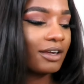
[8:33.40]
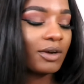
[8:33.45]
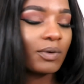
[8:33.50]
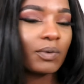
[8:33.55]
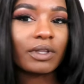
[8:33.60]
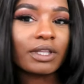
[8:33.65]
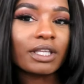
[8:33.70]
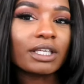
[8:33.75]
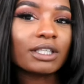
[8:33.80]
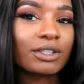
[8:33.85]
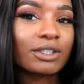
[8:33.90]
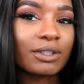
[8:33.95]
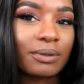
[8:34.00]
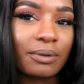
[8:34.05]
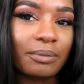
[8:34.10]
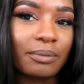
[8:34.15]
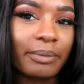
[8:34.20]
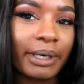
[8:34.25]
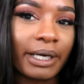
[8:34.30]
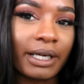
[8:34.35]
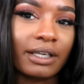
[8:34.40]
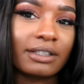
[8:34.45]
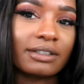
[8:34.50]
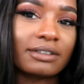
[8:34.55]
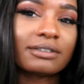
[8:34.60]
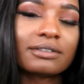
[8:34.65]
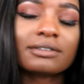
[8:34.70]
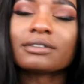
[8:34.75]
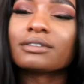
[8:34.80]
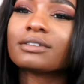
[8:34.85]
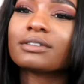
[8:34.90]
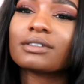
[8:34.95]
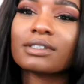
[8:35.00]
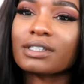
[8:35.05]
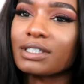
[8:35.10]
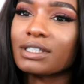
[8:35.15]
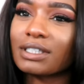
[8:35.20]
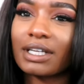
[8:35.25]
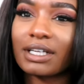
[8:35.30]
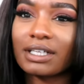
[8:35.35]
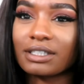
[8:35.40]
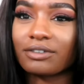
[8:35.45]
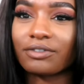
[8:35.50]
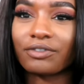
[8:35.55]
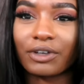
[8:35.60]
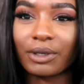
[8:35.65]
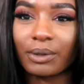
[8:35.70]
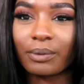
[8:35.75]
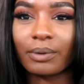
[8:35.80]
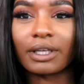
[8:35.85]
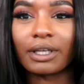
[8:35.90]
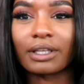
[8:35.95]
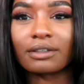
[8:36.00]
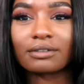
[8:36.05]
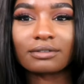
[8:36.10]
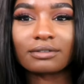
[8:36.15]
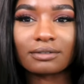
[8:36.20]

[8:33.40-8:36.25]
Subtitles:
Well, they do, but it's not as frequent